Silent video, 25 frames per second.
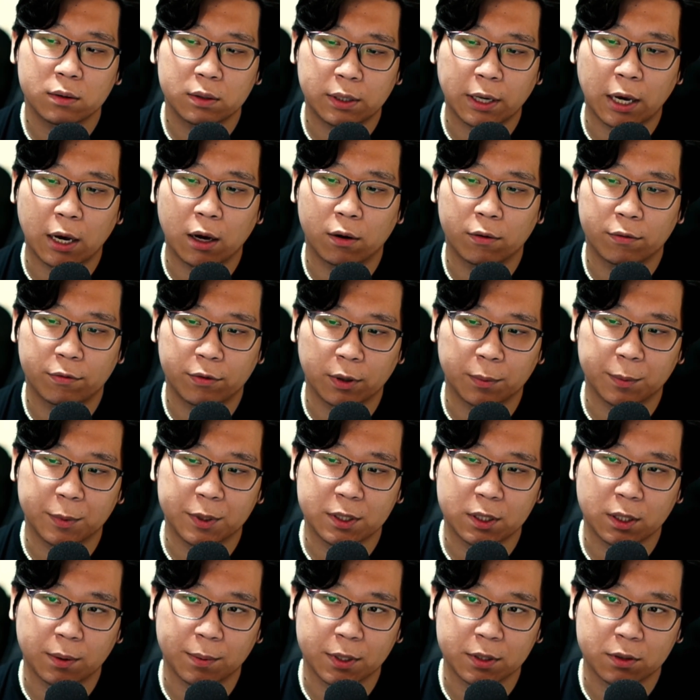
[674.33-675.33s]
doubt Figma
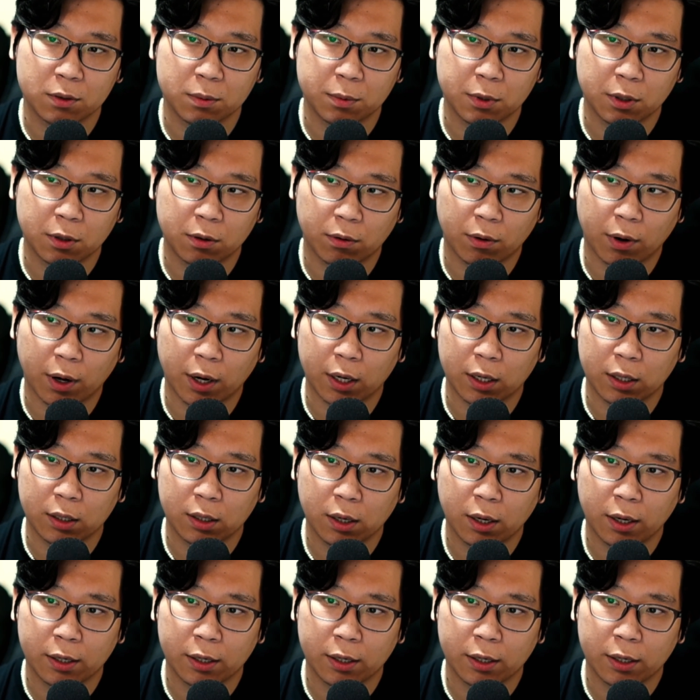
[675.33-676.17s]
CMS will be great.